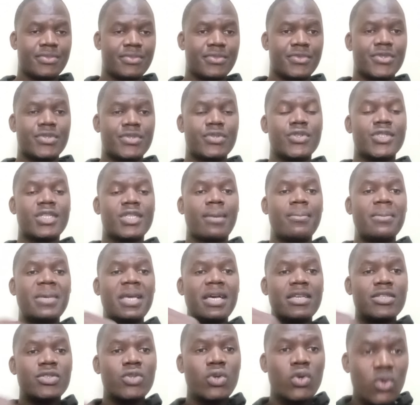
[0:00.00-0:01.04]
So
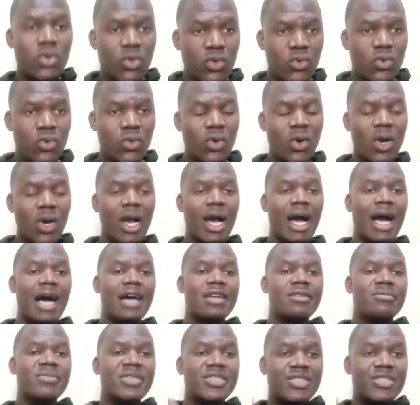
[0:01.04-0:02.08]
Samia Suluhu
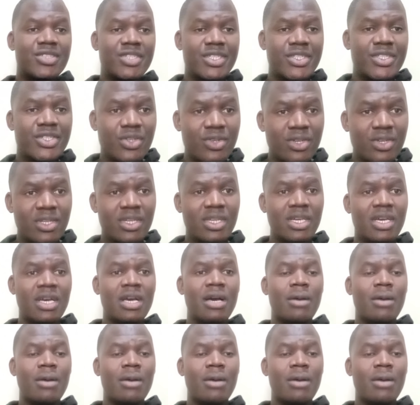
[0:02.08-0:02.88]
administration